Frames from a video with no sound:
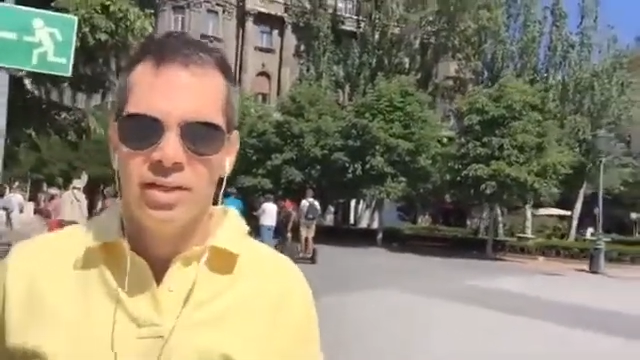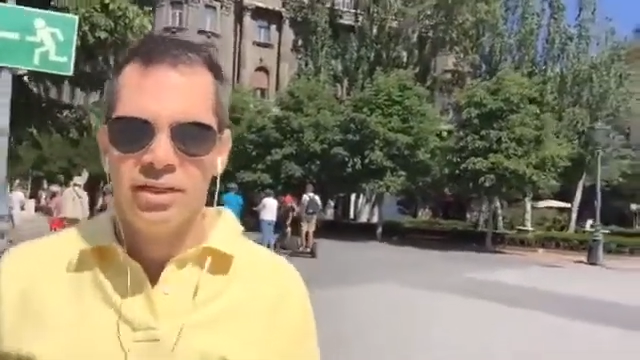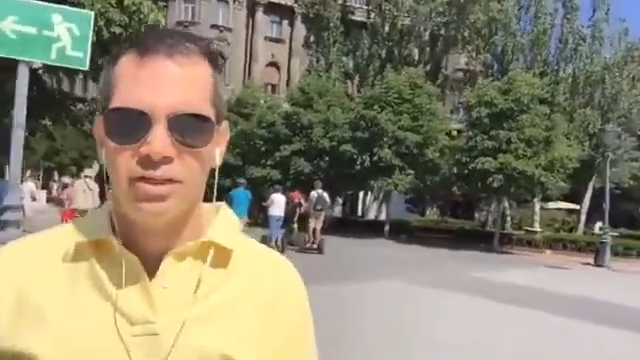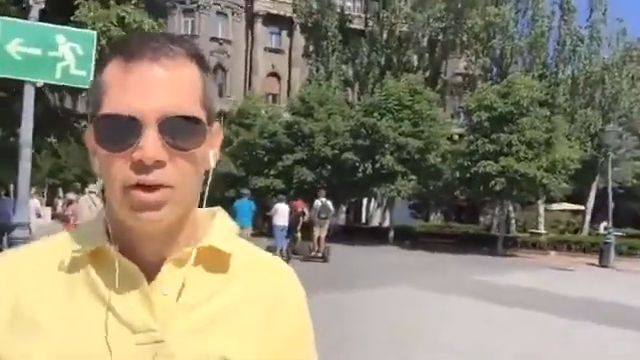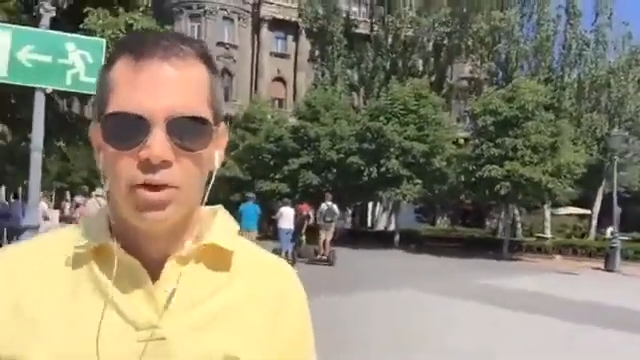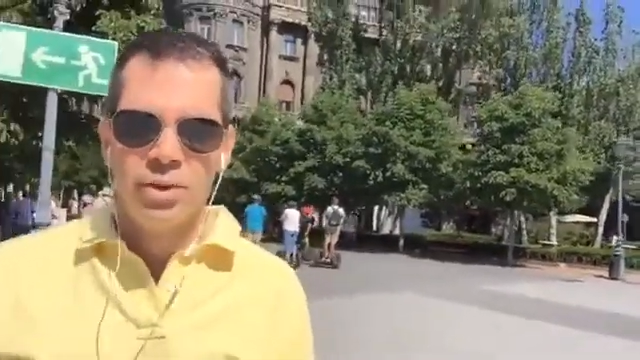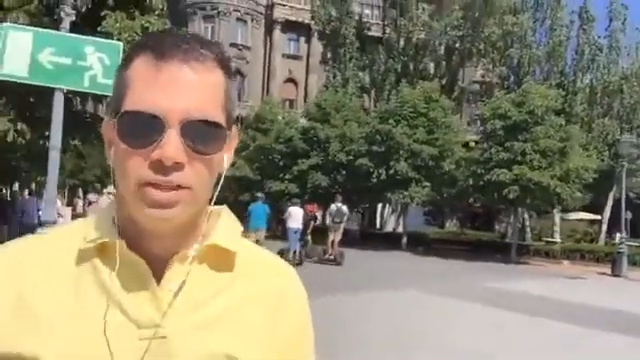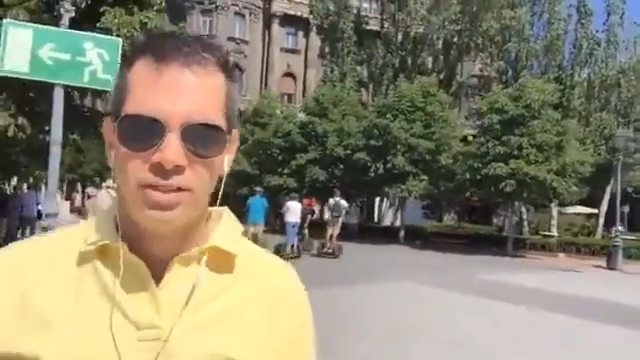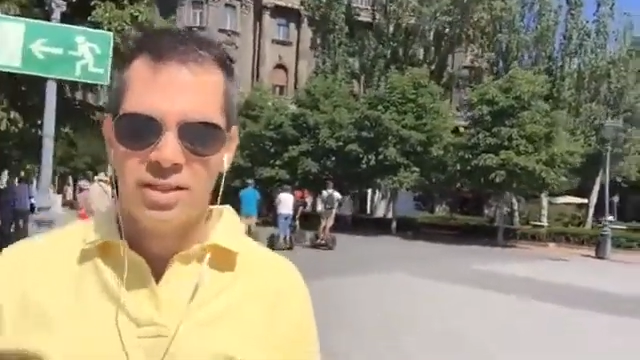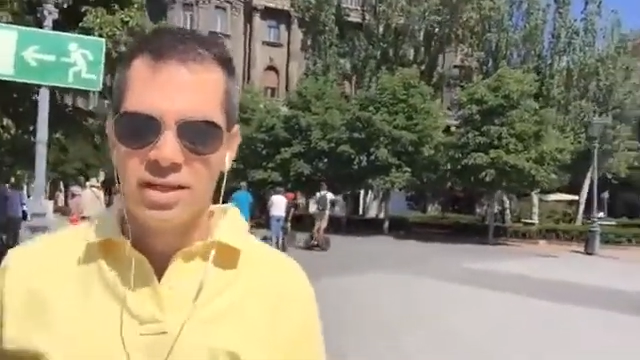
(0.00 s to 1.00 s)
So
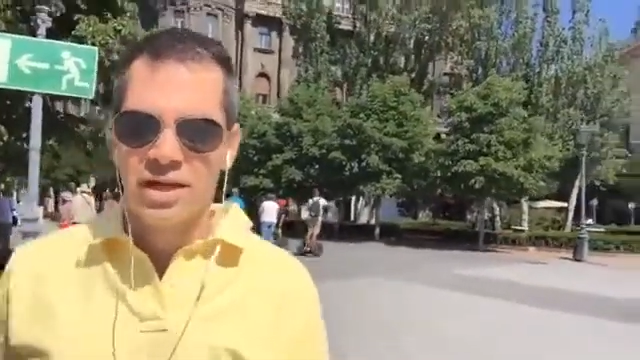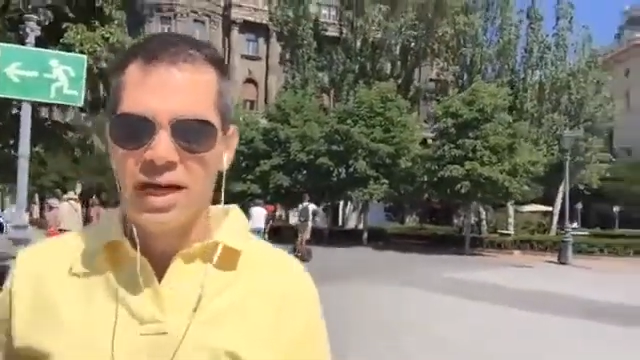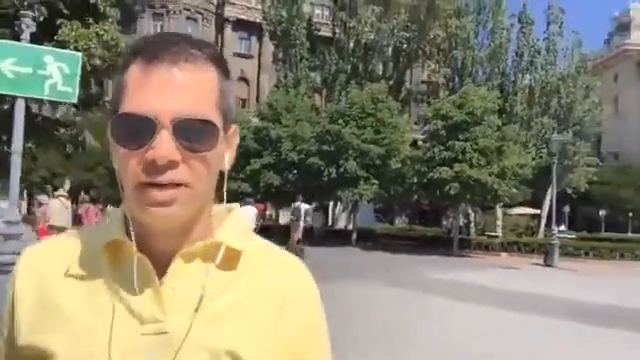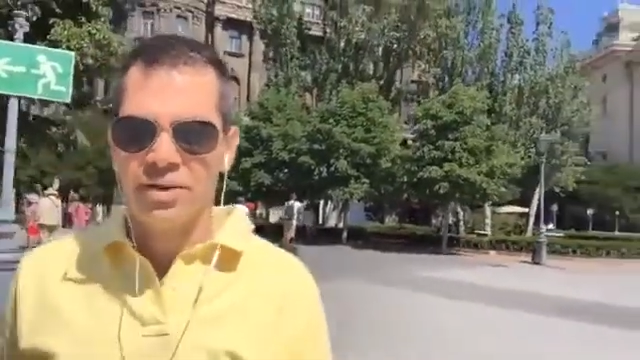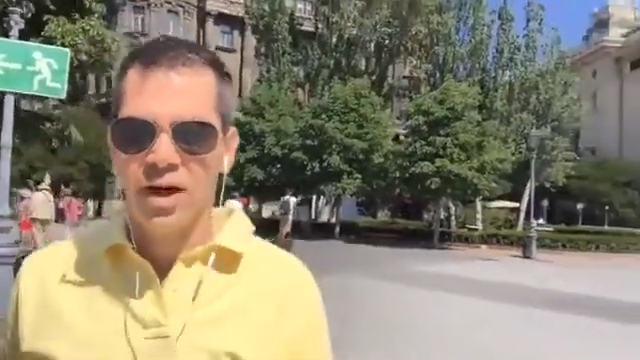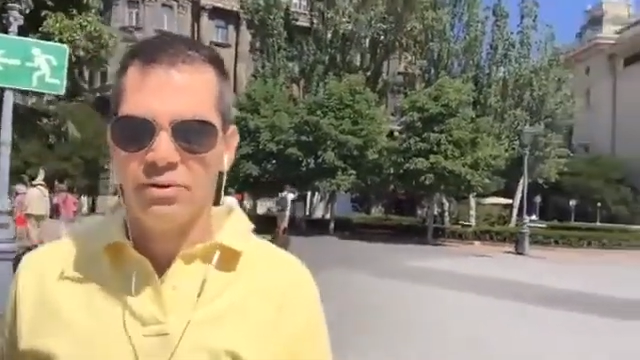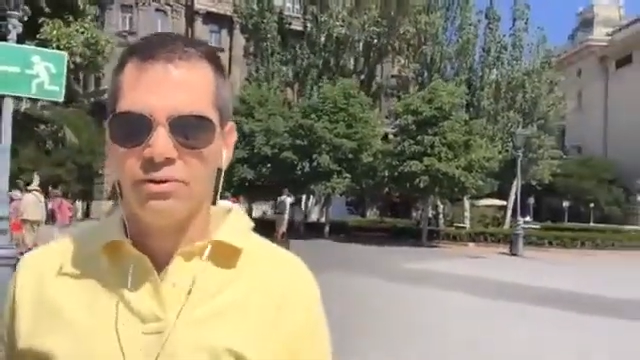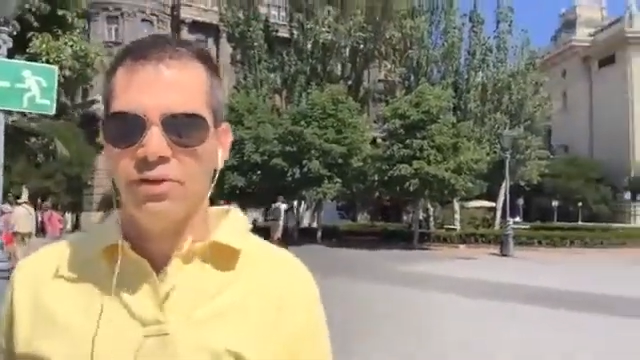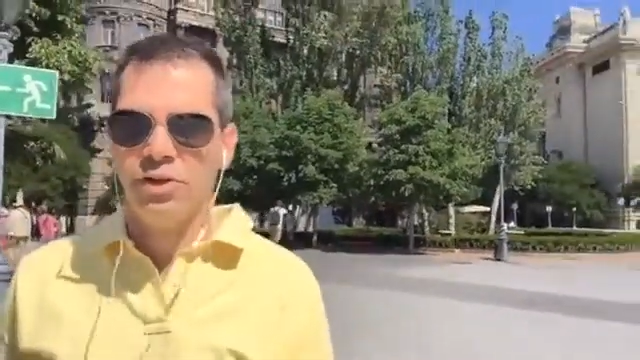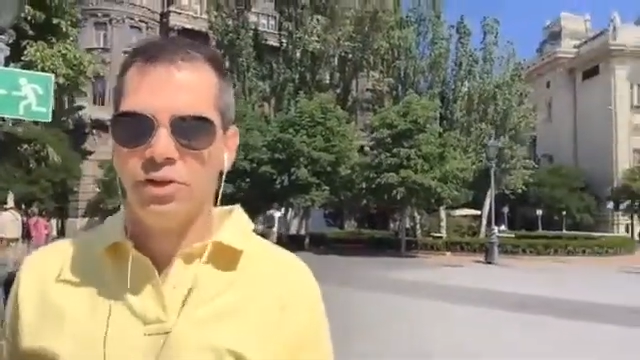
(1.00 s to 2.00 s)
it's kind of
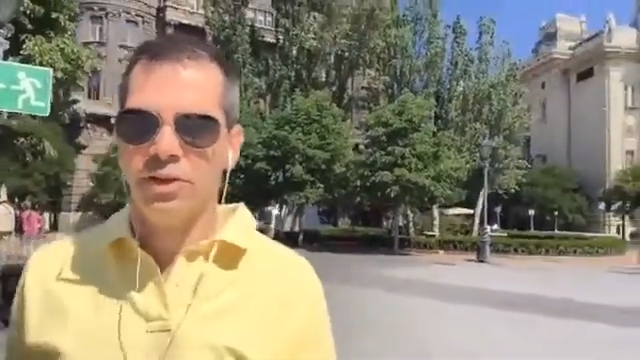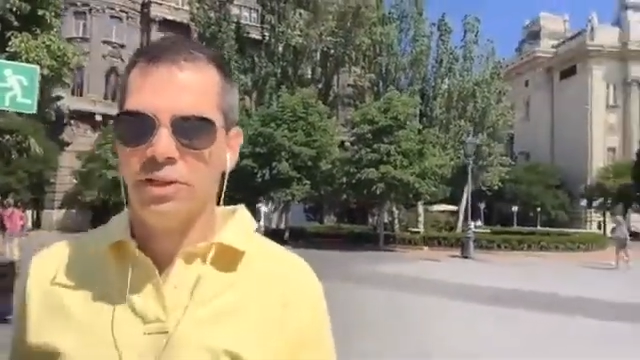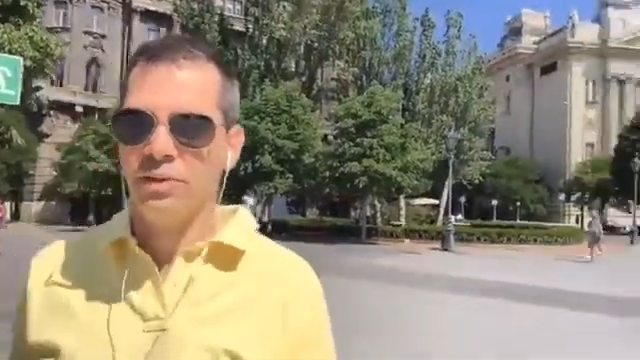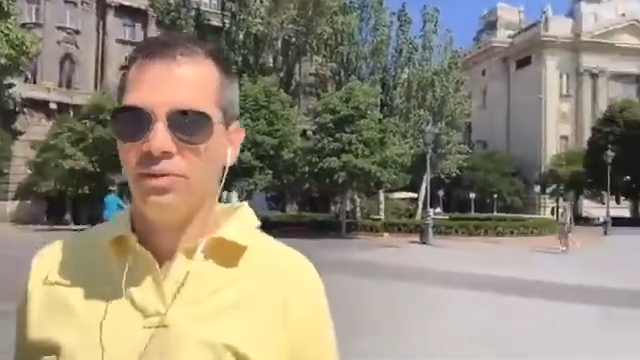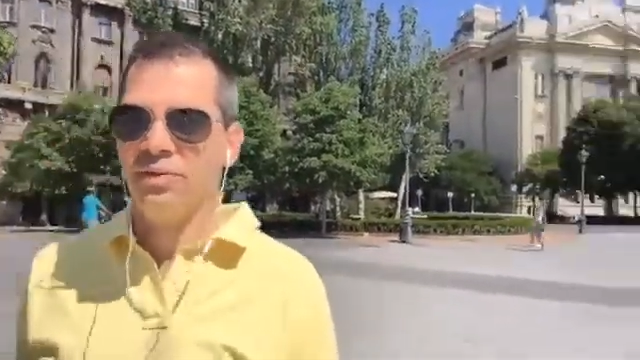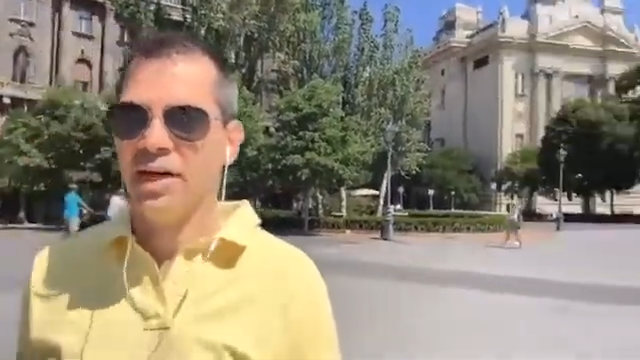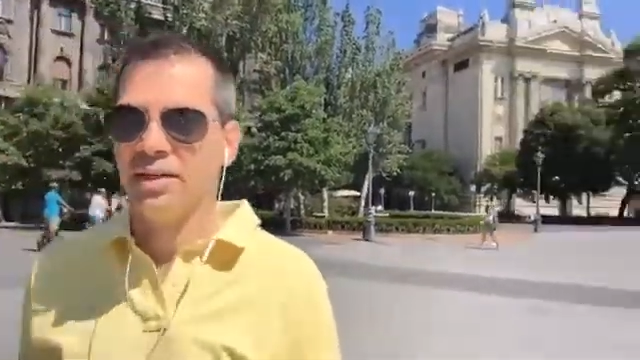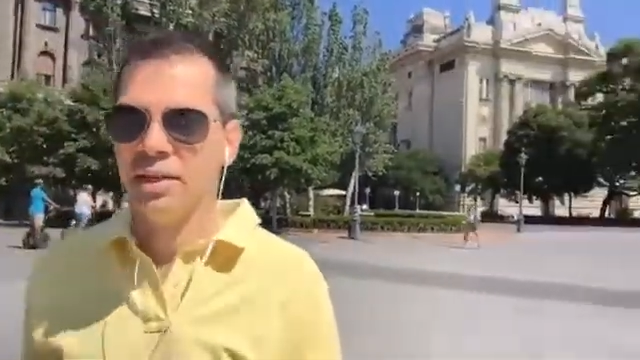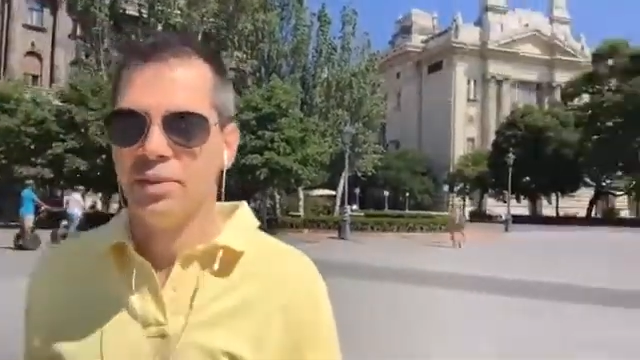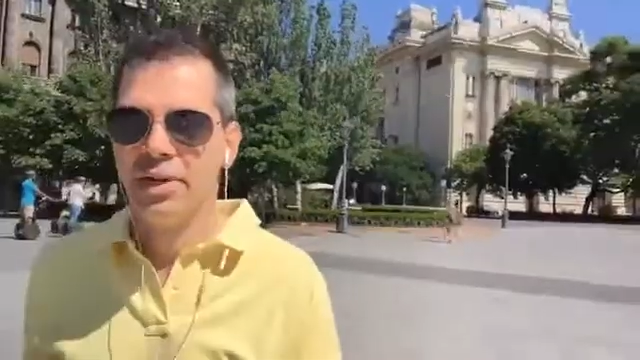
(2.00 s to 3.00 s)
controversial that you would find the
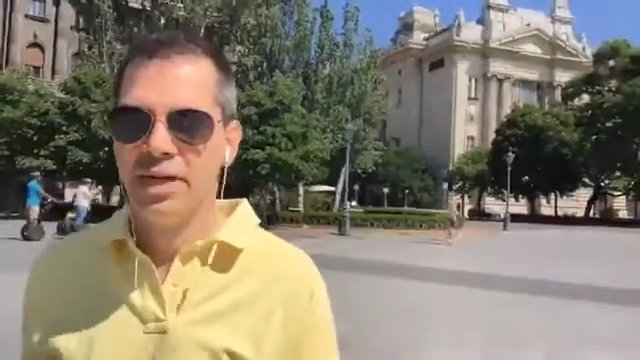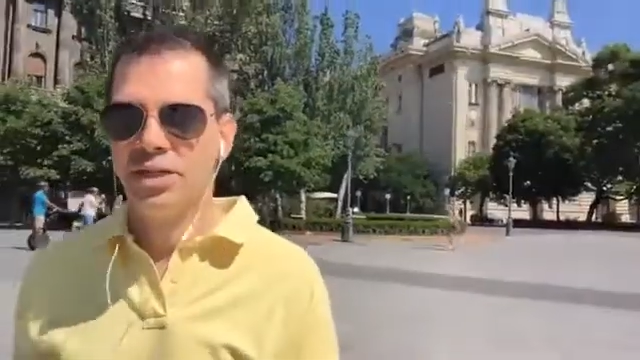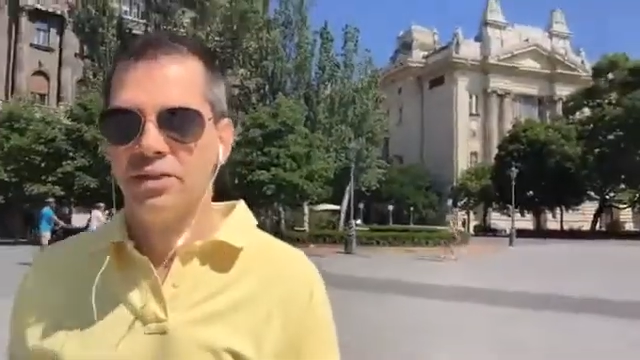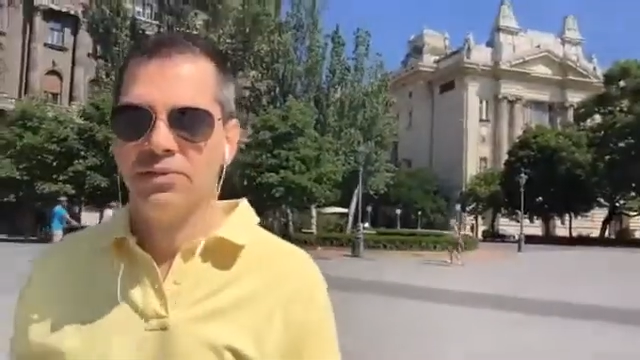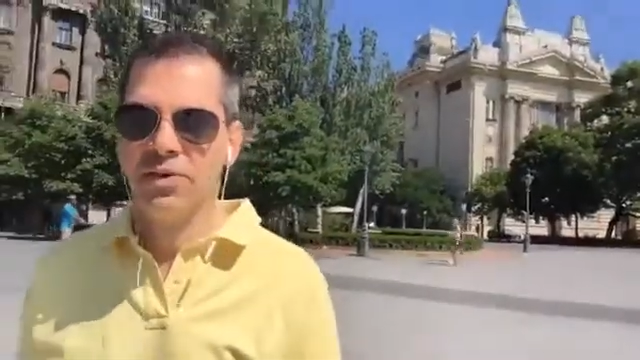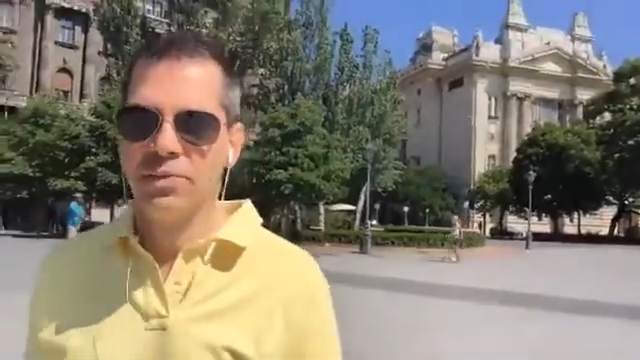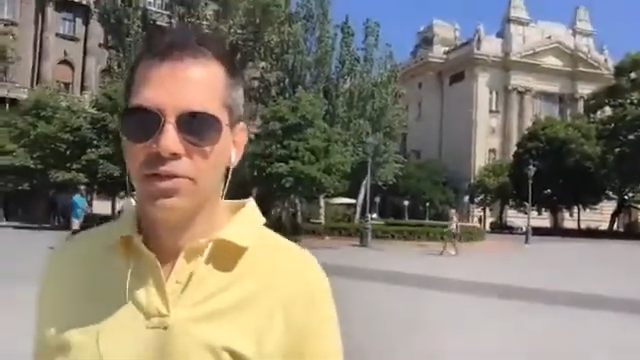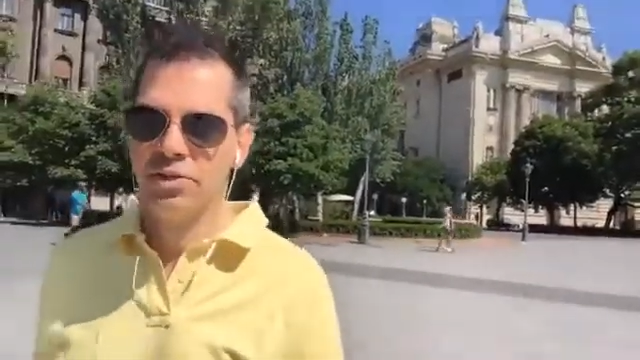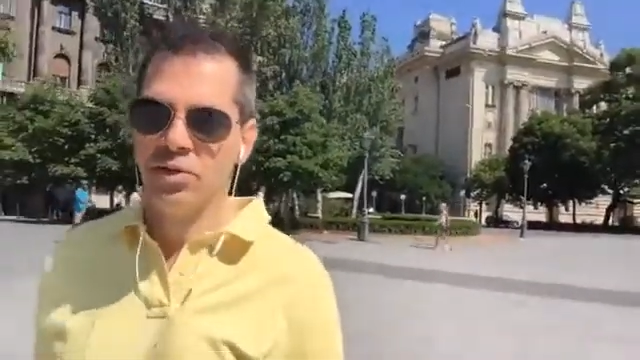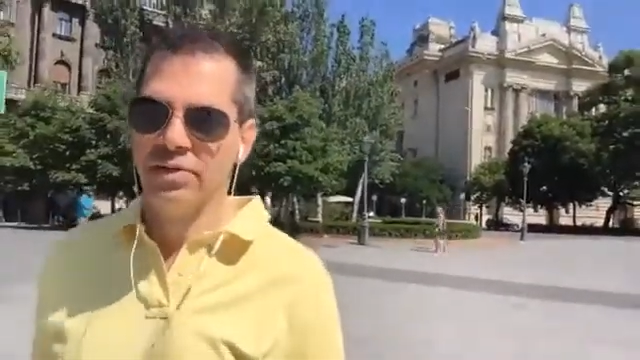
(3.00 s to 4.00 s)
liberation from the
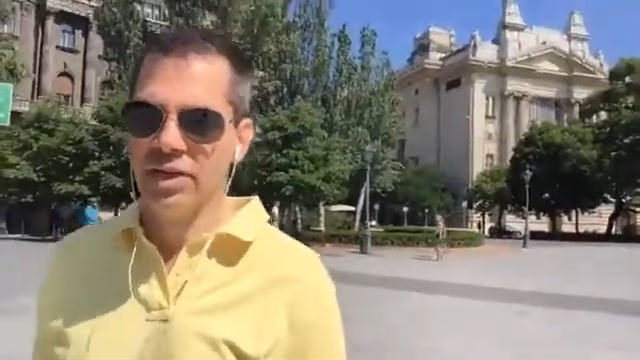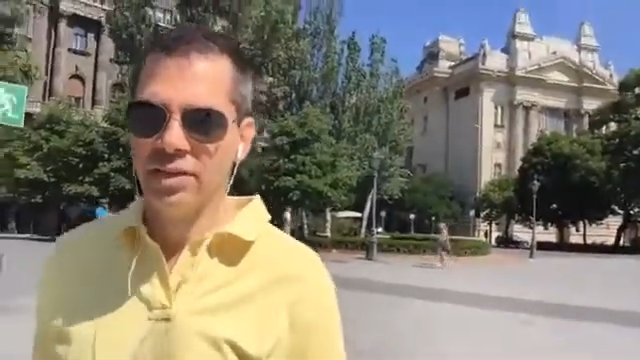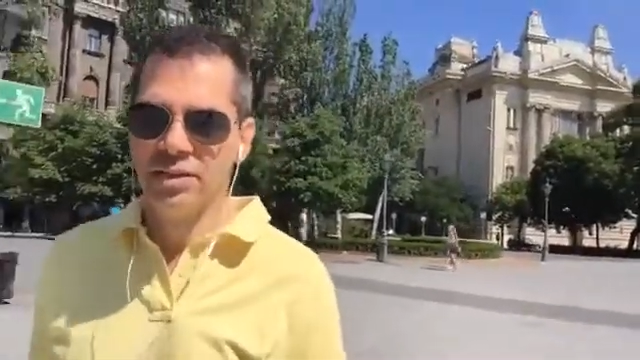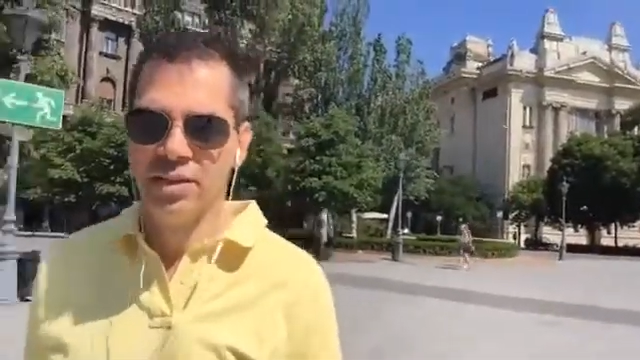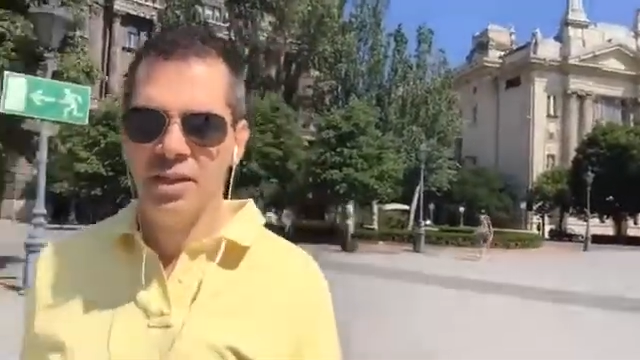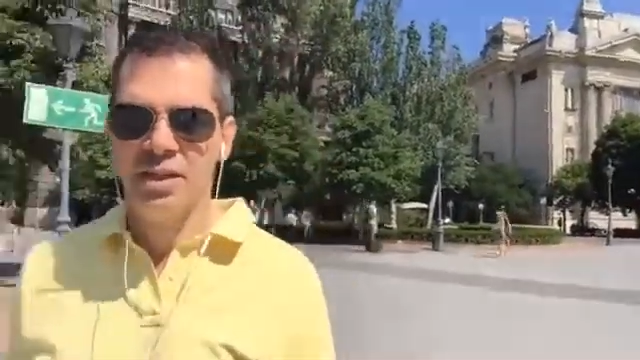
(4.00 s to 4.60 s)
Soviets,